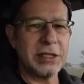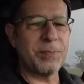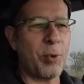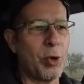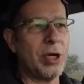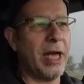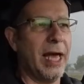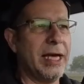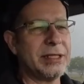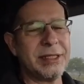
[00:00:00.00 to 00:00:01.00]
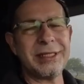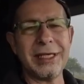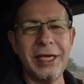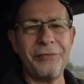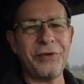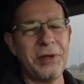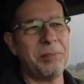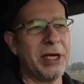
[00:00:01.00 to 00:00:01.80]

Sport S. It's lifted,